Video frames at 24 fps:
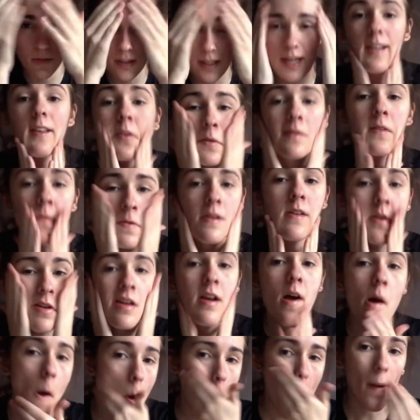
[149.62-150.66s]
nice.
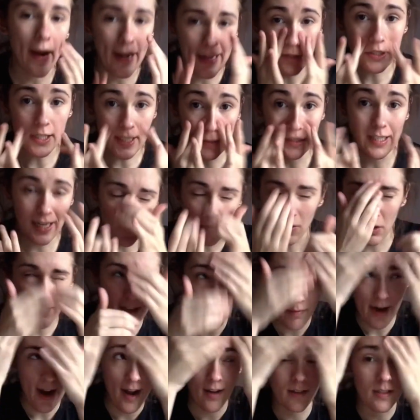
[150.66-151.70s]
I literally did a test from off
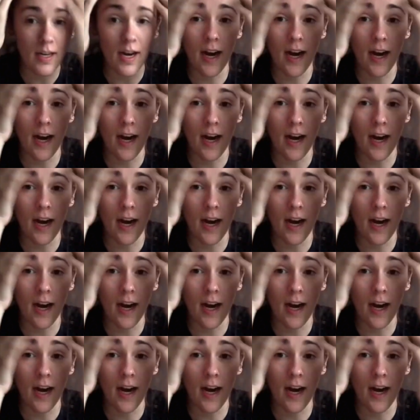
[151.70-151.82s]
my hand